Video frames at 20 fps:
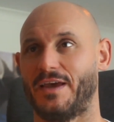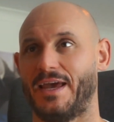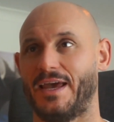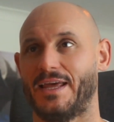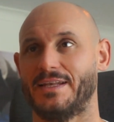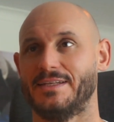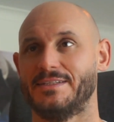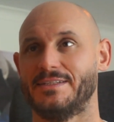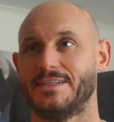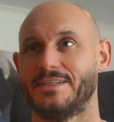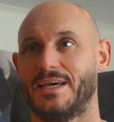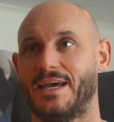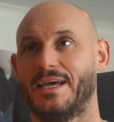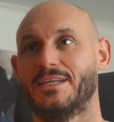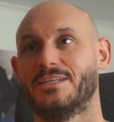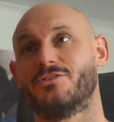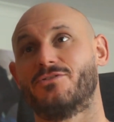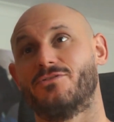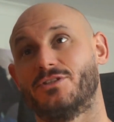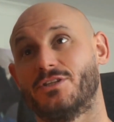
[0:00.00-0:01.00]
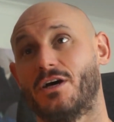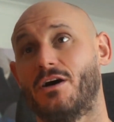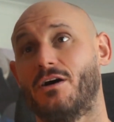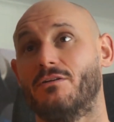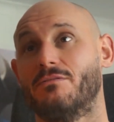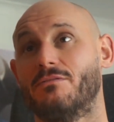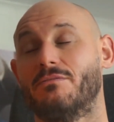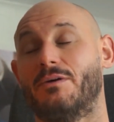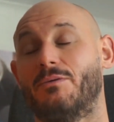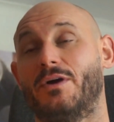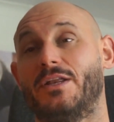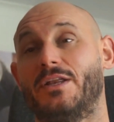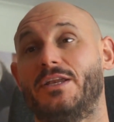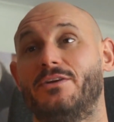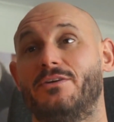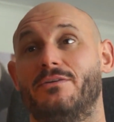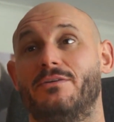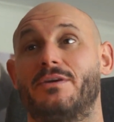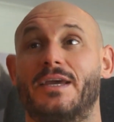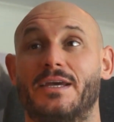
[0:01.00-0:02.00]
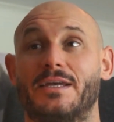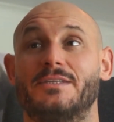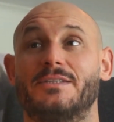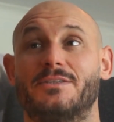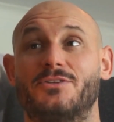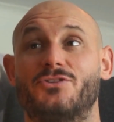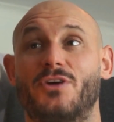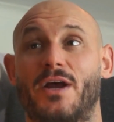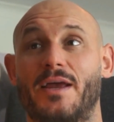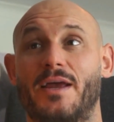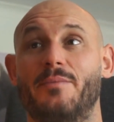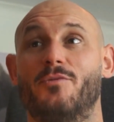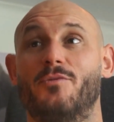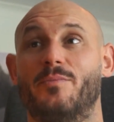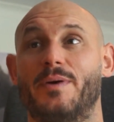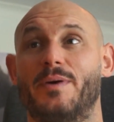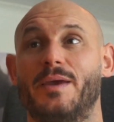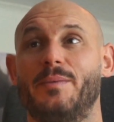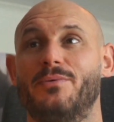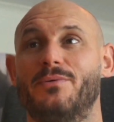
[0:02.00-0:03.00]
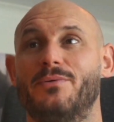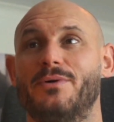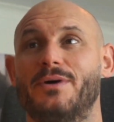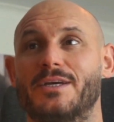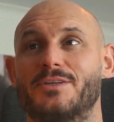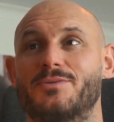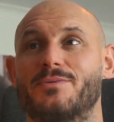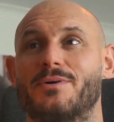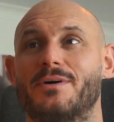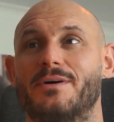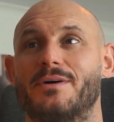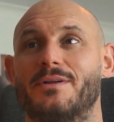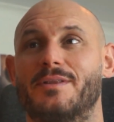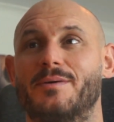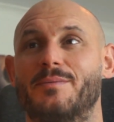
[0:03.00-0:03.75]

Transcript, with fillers: And as a result, when you can train more people, guess what?